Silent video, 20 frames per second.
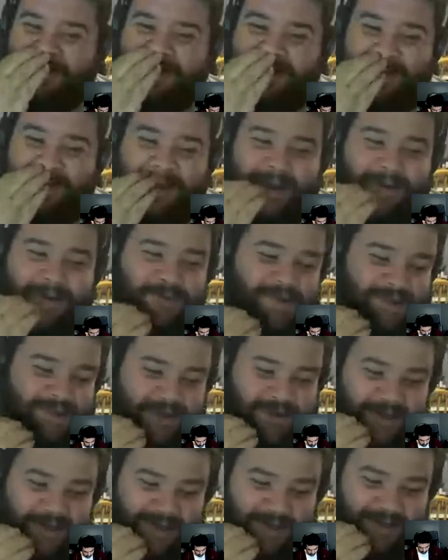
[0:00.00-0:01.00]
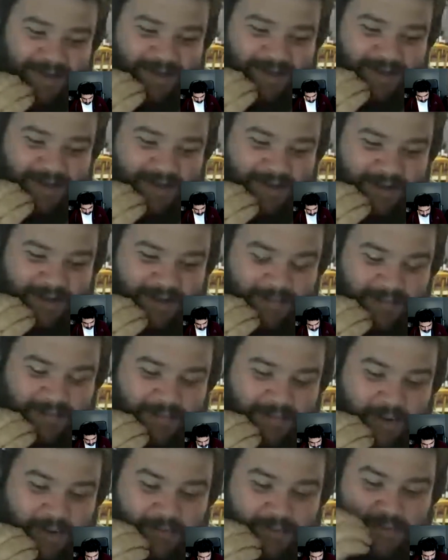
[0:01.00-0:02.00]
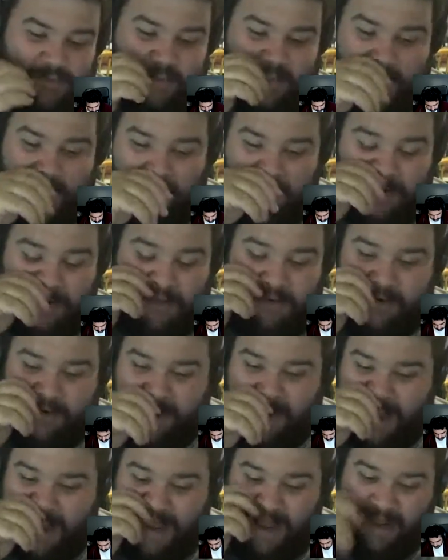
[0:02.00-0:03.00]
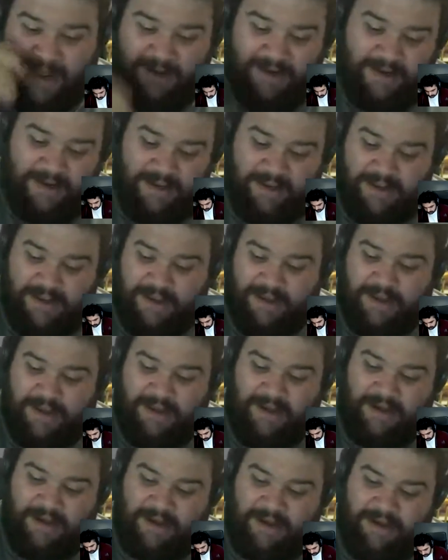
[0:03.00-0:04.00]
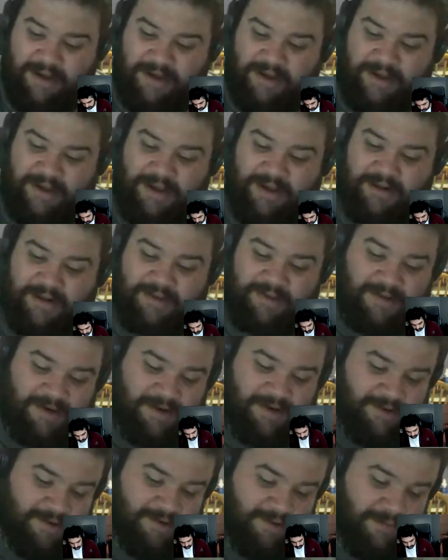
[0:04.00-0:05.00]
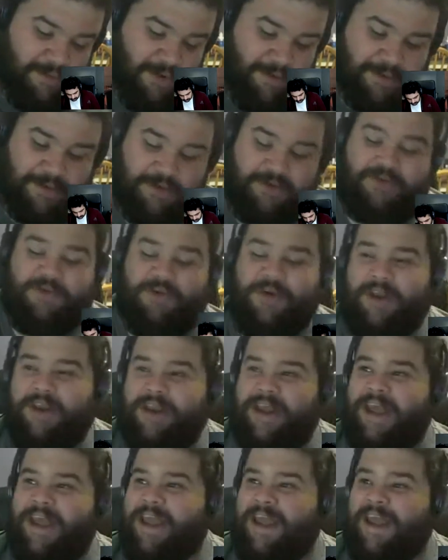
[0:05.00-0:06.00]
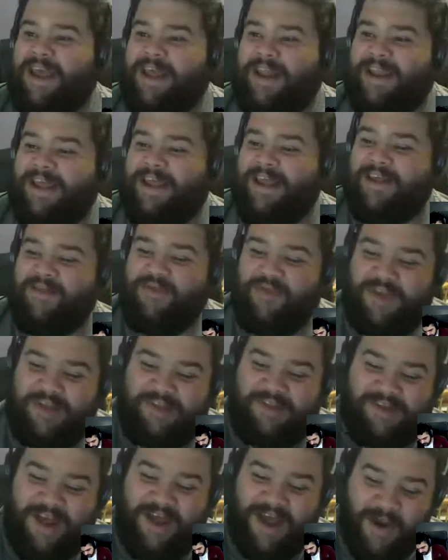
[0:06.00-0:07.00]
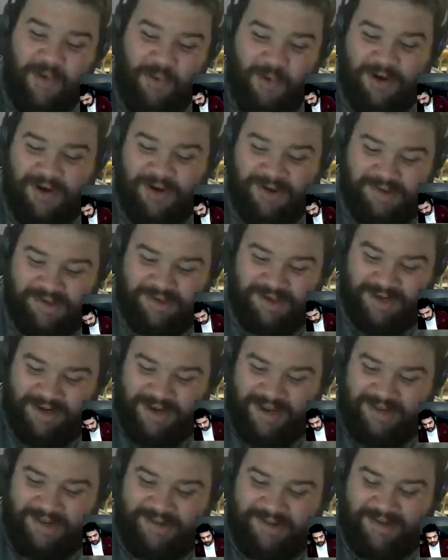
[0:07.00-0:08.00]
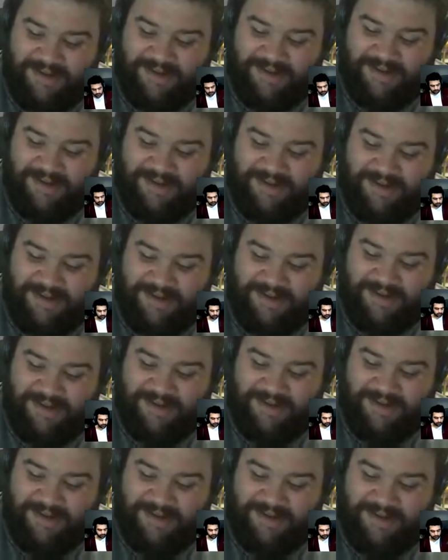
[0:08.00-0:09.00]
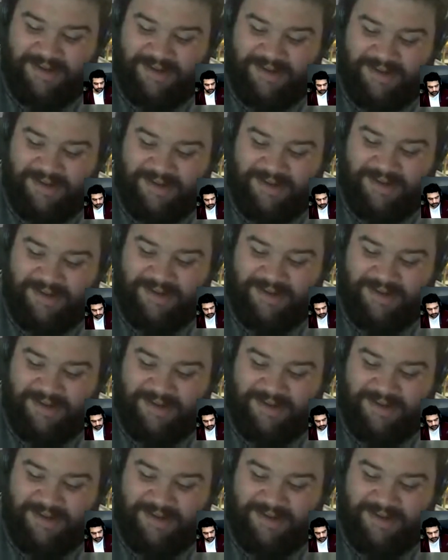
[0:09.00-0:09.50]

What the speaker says: me tell you, I was with my brother at Sonny's at the barbecue joint, and this guy walks in and sits down, and